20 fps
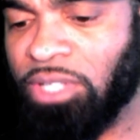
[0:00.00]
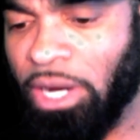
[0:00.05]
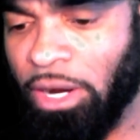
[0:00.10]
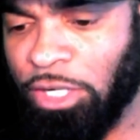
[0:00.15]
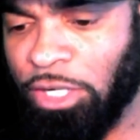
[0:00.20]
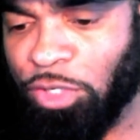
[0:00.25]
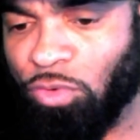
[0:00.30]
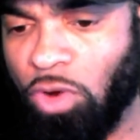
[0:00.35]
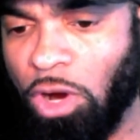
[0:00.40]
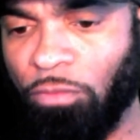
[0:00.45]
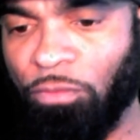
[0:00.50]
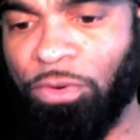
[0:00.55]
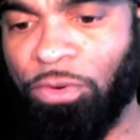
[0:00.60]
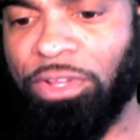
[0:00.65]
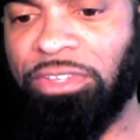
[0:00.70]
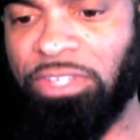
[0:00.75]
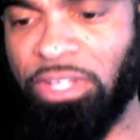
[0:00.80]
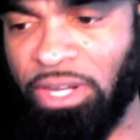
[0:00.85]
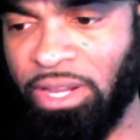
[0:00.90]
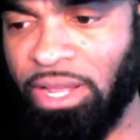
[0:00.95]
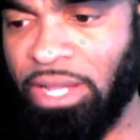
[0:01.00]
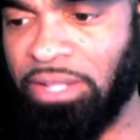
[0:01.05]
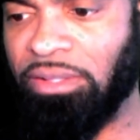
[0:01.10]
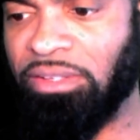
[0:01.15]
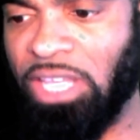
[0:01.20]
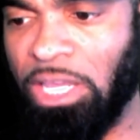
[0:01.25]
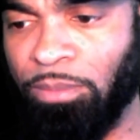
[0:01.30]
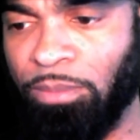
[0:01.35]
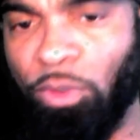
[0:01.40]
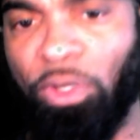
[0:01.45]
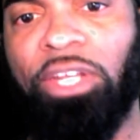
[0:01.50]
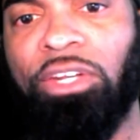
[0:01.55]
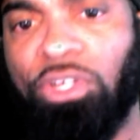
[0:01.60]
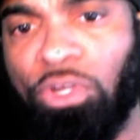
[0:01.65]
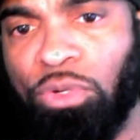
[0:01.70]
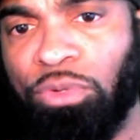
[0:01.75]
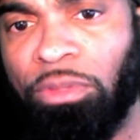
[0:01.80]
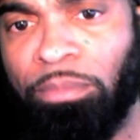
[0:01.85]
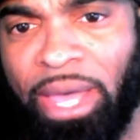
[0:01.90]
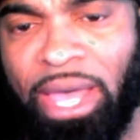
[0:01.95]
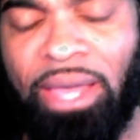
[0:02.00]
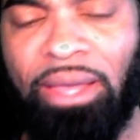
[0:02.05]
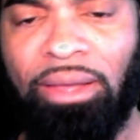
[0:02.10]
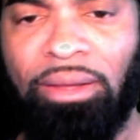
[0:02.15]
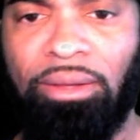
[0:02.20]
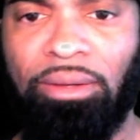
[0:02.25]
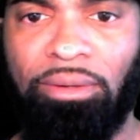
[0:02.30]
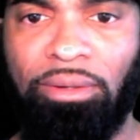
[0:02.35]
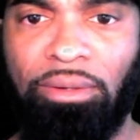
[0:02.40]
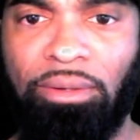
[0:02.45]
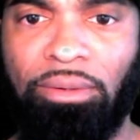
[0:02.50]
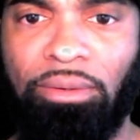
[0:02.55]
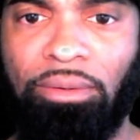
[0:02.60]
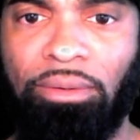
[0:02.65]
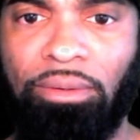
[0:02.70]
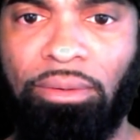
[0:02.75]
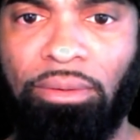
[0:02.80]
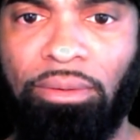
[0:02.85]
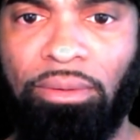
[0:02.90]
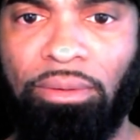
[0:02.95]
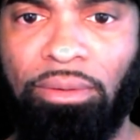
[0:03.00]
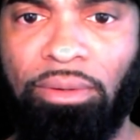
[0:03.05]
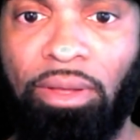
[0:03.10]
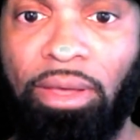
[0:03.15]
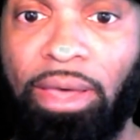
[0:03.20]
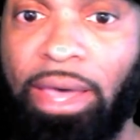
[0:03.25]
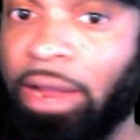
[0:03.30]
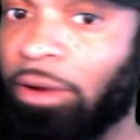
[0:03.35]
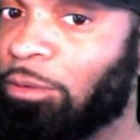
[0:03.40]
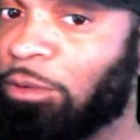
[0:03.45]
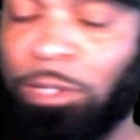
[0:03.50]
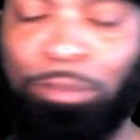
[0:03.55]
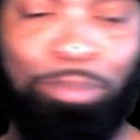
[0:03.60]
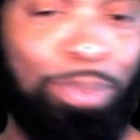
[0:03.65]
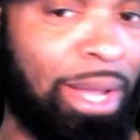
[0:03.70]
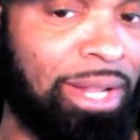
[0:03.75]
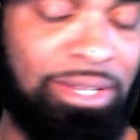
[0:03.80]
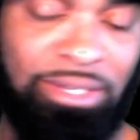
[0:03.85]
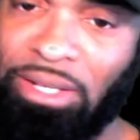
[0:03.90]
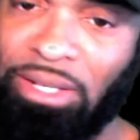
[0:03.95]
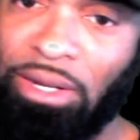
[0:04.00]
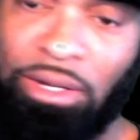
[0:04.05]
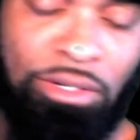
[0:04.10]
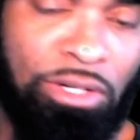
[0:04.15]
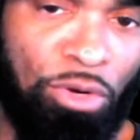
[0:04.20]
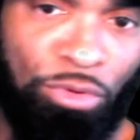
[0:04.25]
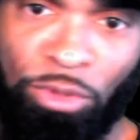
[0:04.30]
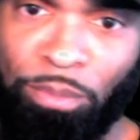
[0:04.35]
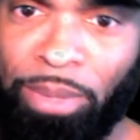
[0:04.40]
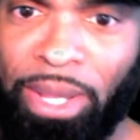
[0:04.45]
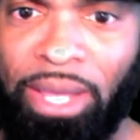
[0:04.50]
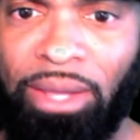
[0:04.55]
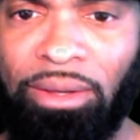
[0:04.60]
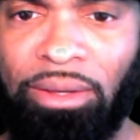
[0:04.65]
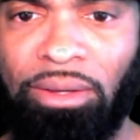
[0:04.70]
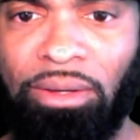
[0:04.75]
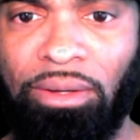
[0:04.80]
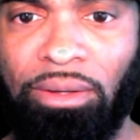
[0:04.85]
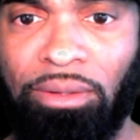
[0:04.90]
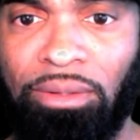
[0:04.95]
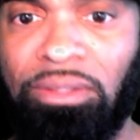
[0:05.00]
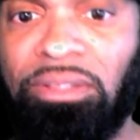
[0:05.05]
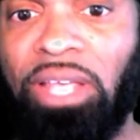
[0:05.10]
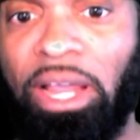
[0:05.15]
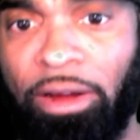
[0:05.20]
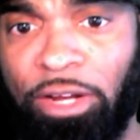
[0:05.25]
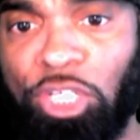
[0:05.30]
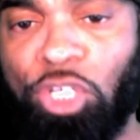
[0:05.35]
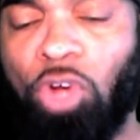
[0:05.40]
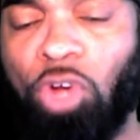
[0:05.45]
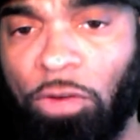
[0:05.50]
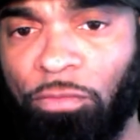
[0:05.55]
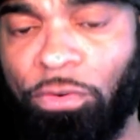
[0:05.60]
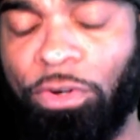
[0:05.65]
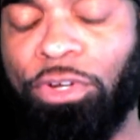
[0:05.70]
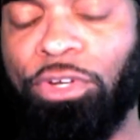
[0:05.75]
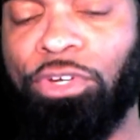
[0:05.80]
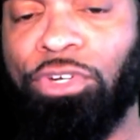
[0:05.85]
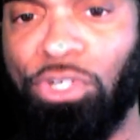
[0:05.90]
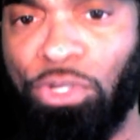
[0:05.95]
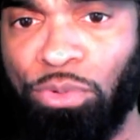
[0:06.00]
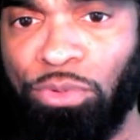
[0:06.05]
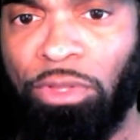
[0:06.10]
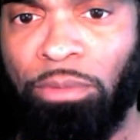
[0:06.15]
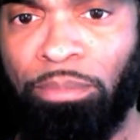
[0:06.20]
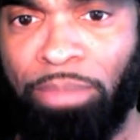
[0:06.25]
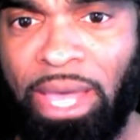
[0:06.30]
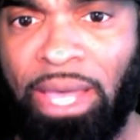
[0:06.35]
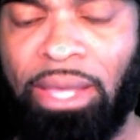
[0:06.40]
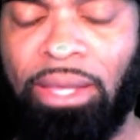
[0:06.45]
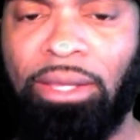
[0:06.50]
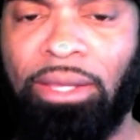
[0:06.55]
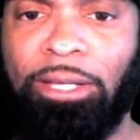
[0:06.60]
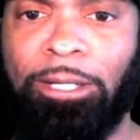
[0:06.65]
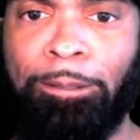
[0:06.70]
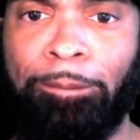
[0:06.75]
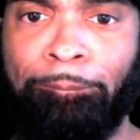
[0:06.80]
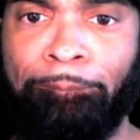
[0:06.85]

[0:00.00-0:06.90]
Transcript: Terrence Crawford sitting at the table, he knew the bag. Errol Spence didn't know the bag. Terrence Crawford knew the bag.